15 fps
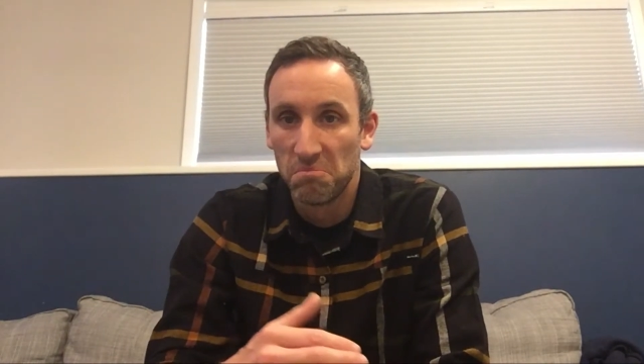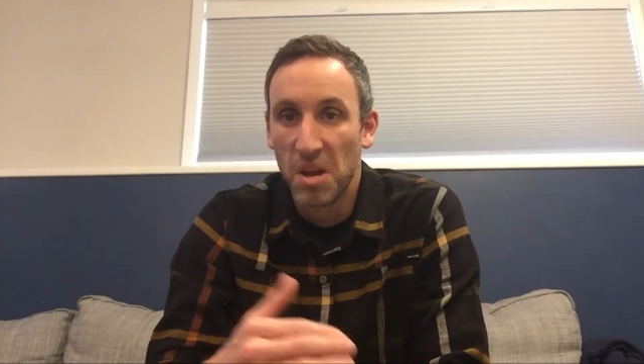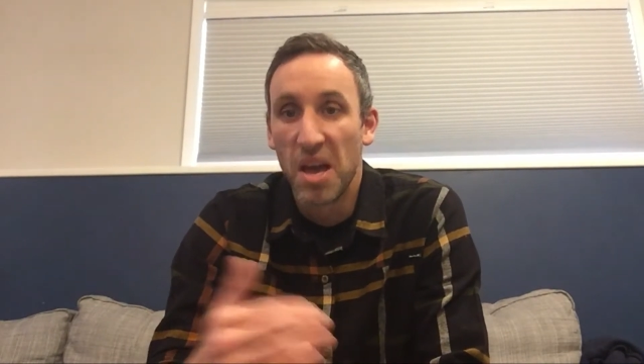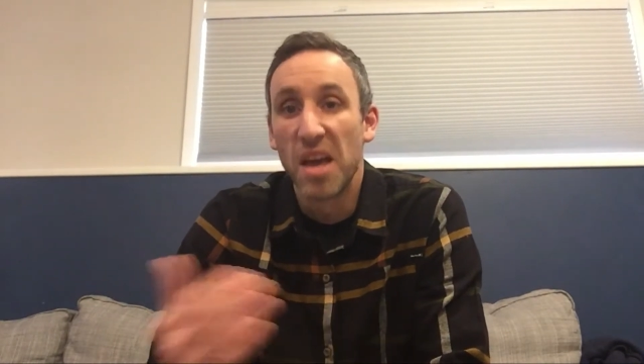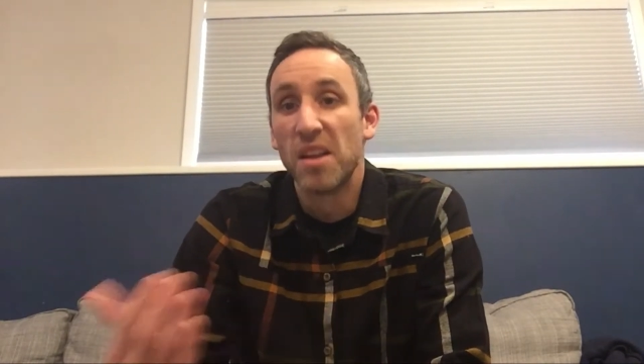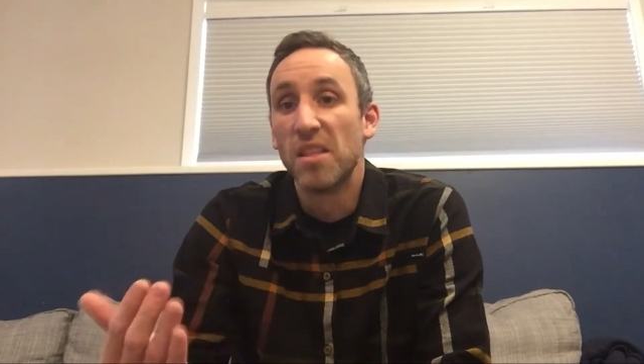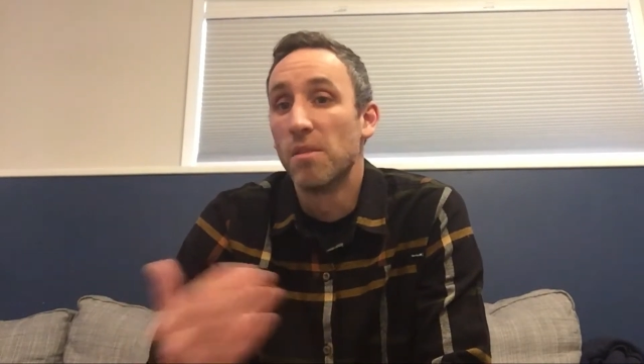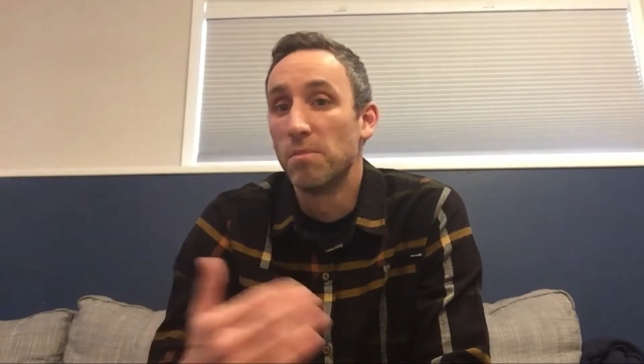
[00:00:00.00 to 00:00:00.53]

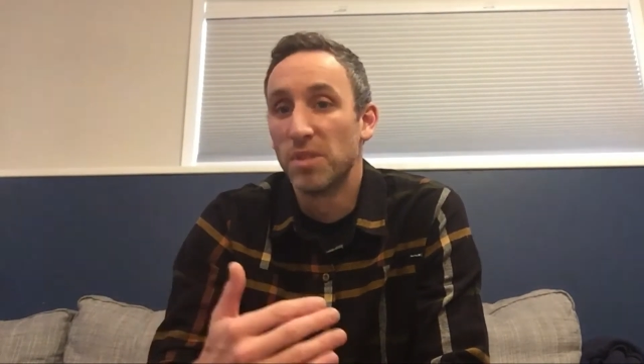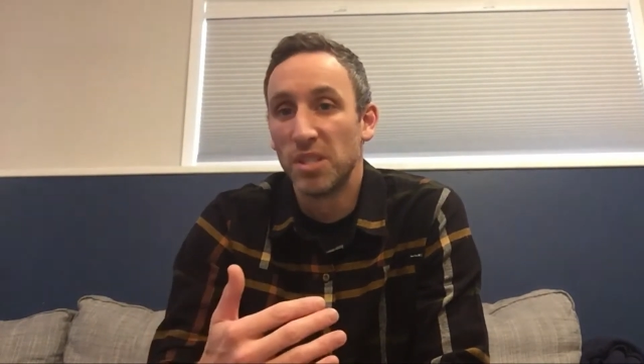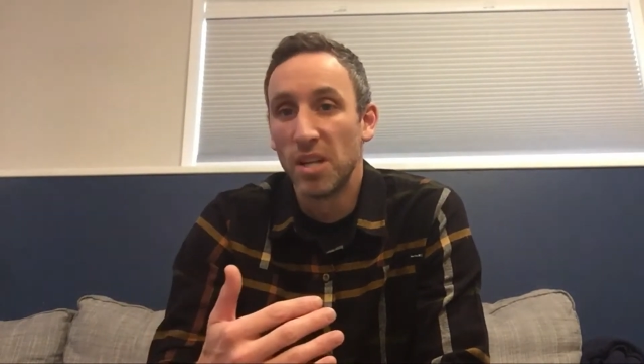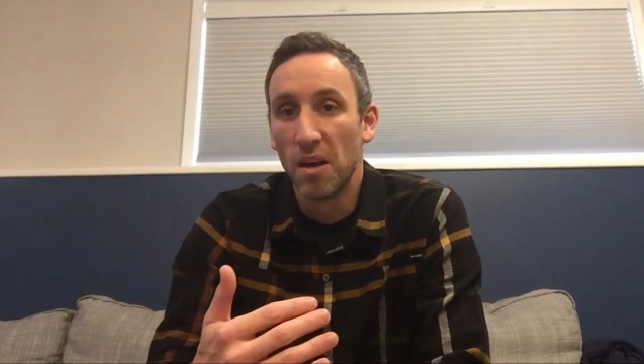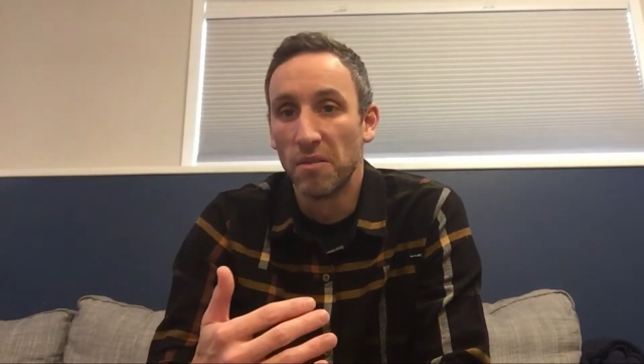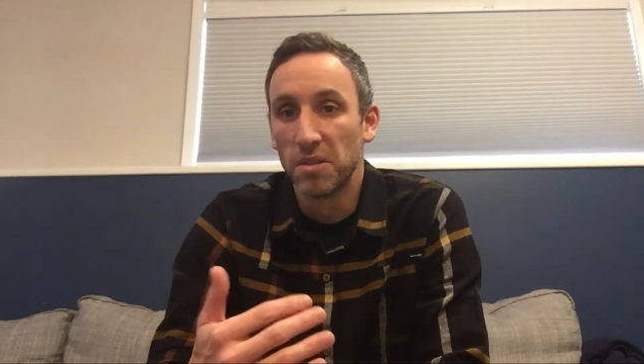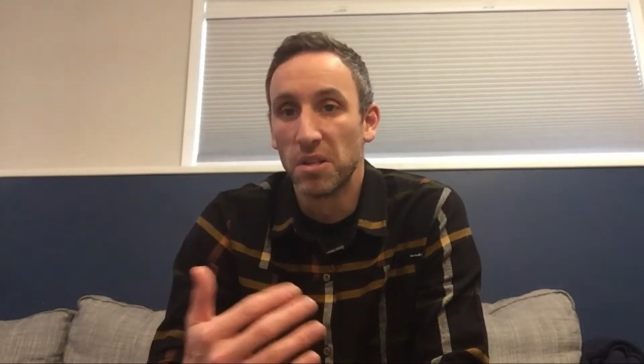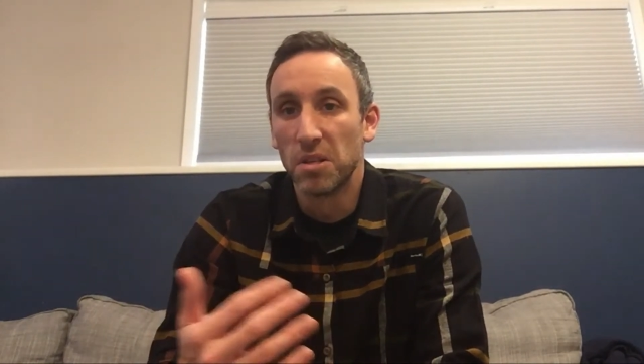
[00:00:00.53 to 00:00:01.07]
ahead of
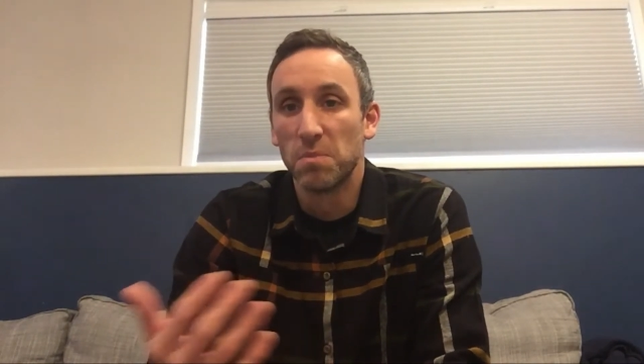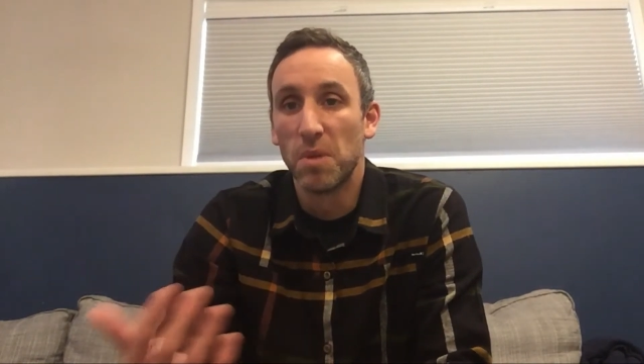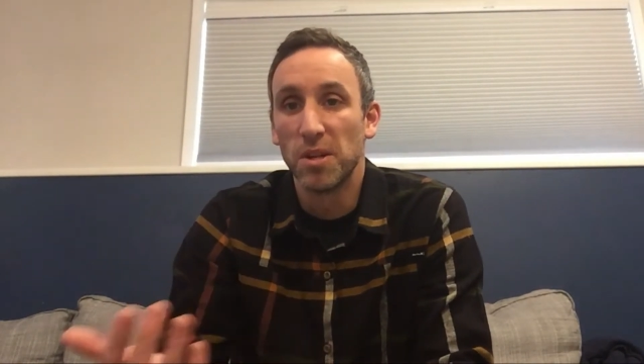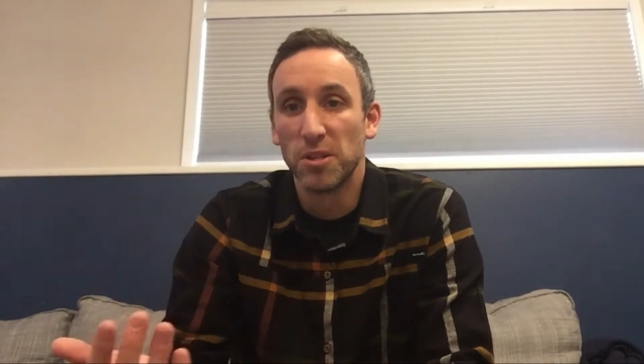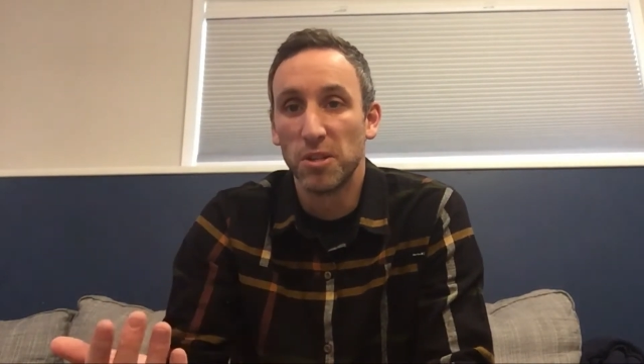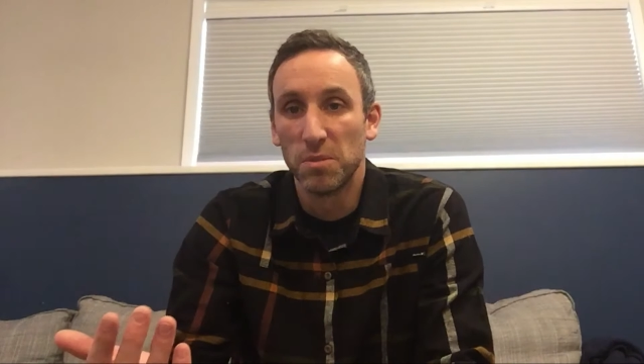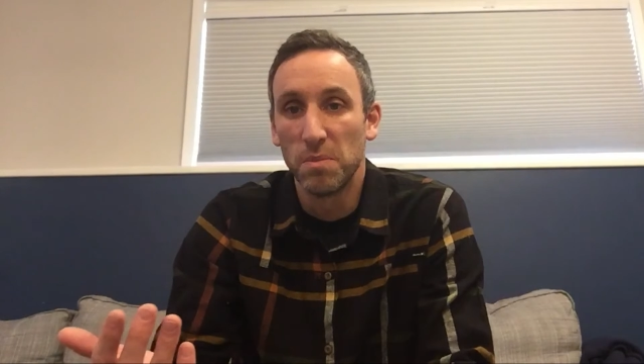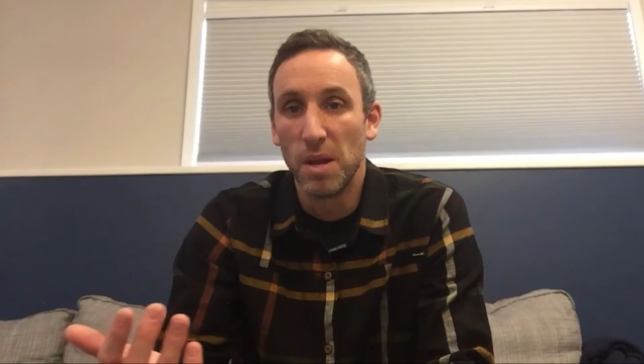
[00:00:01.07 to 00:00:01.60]
themselves as
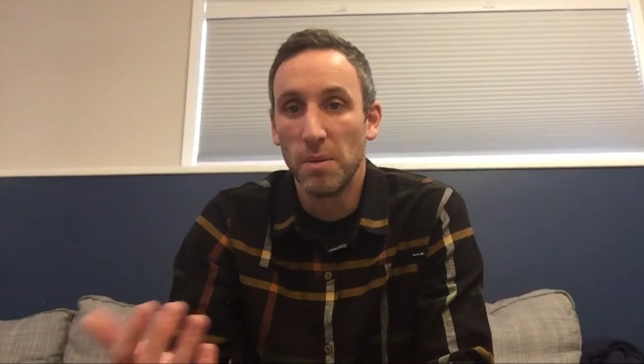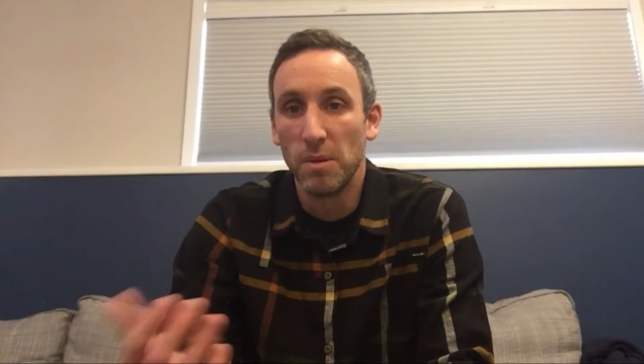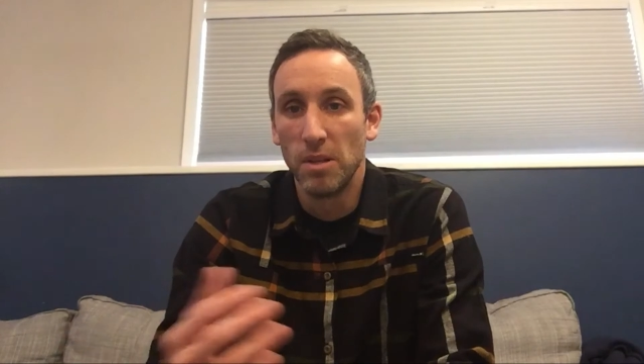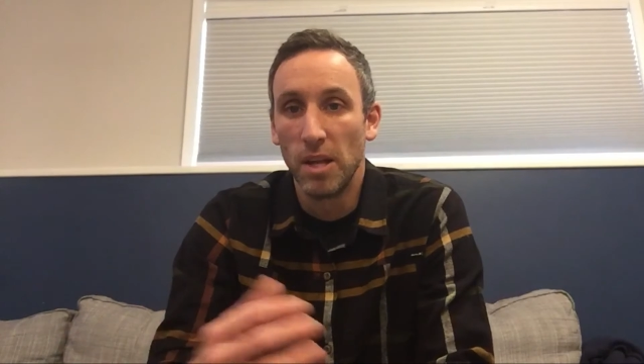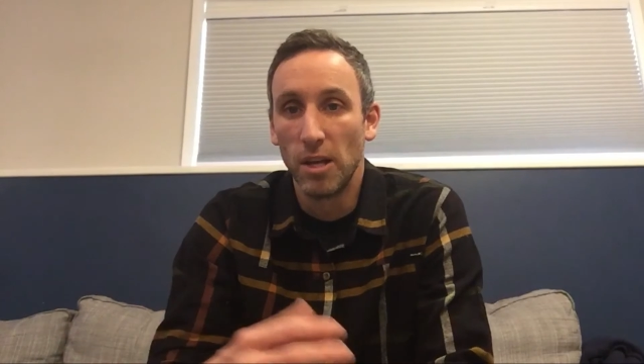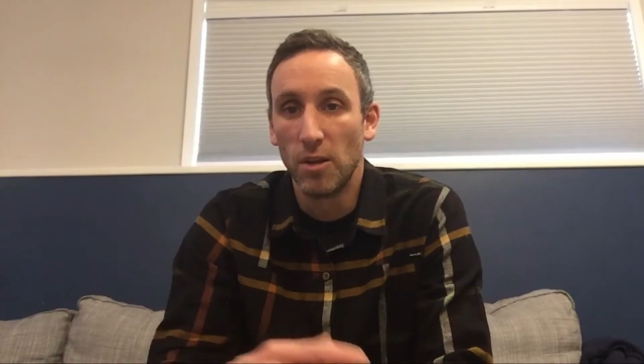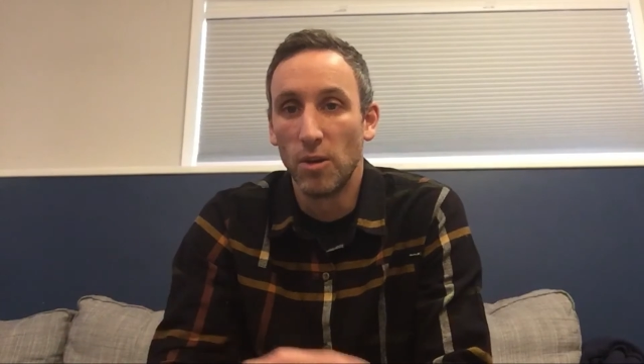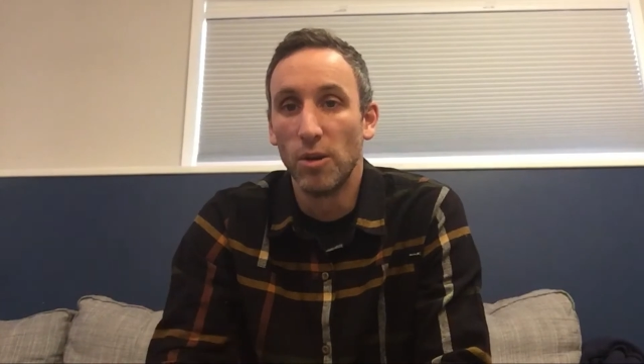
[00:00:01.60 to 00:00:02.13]
much as maybe
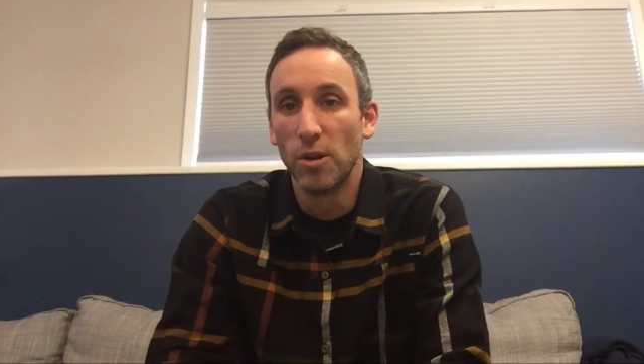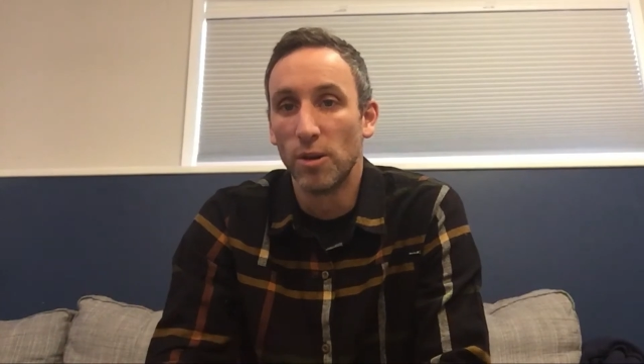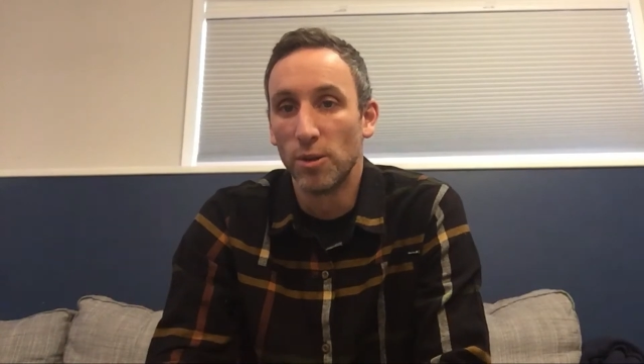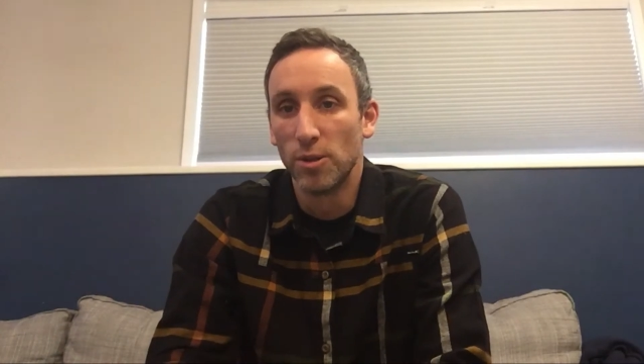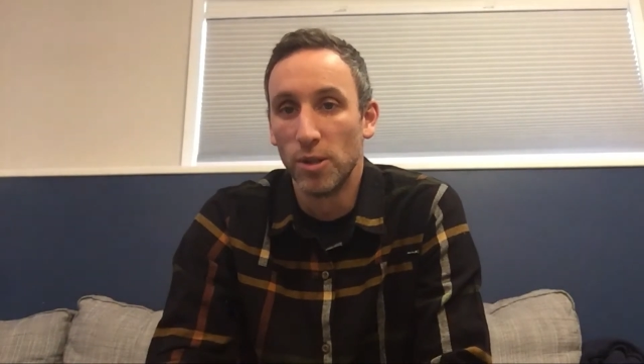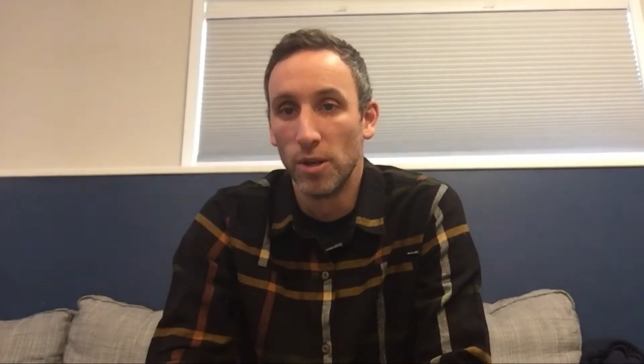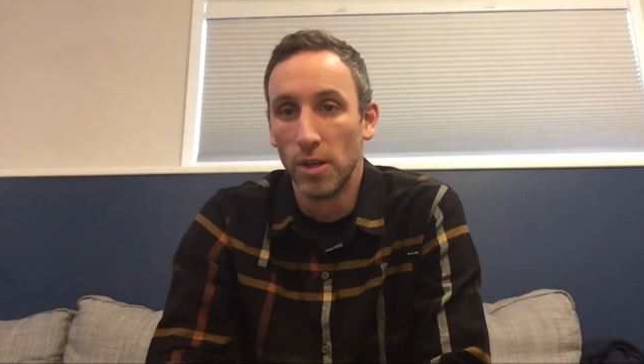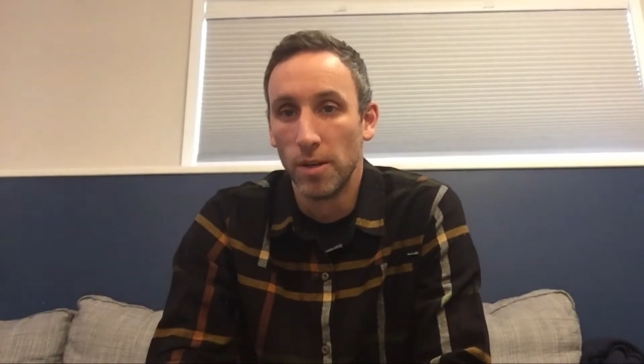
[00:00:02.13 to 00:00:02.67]
they could or
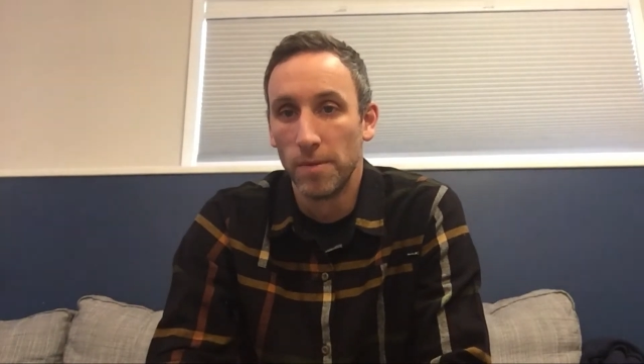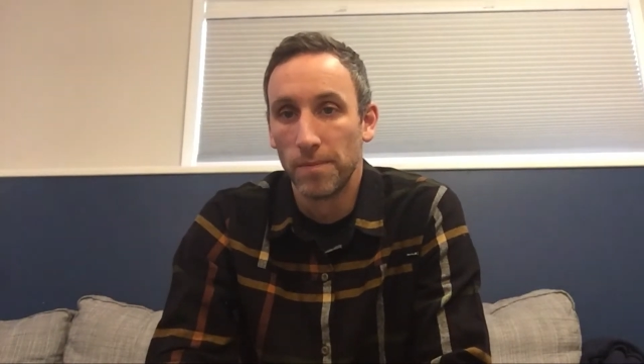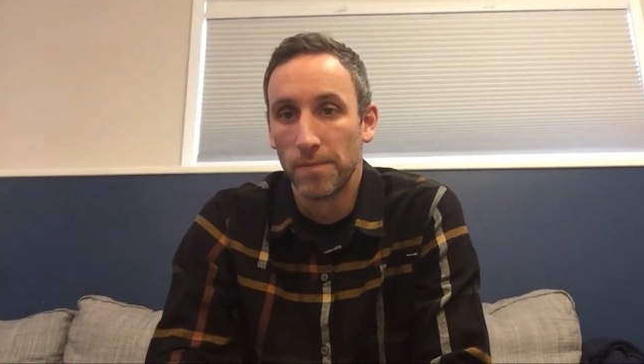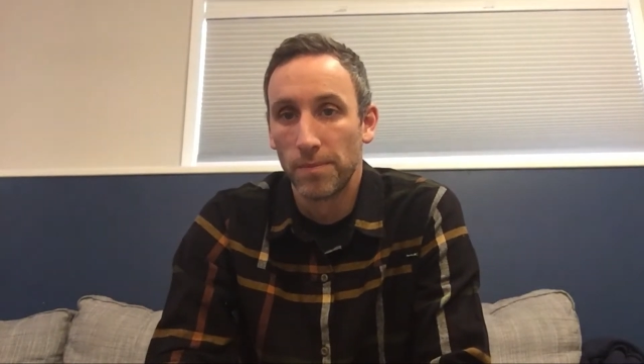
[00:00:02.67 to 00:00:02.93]
should.